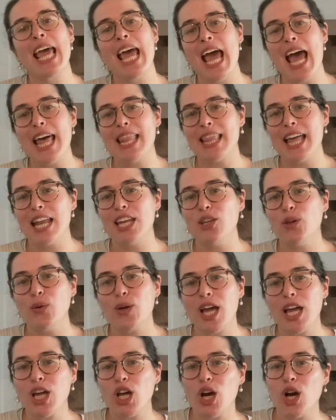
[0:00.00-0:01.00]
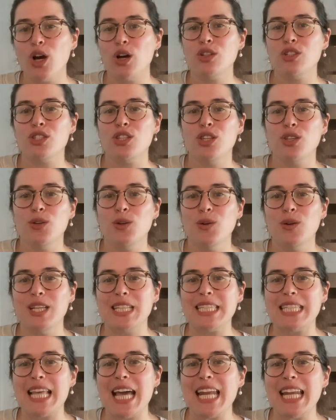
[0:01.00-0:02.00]
and then you can go to
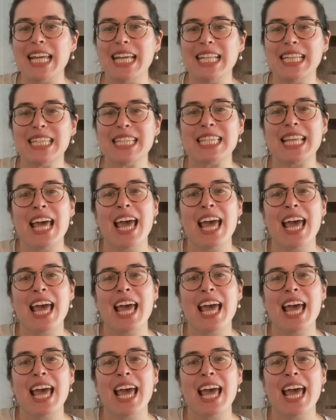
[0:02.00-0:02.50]
settings,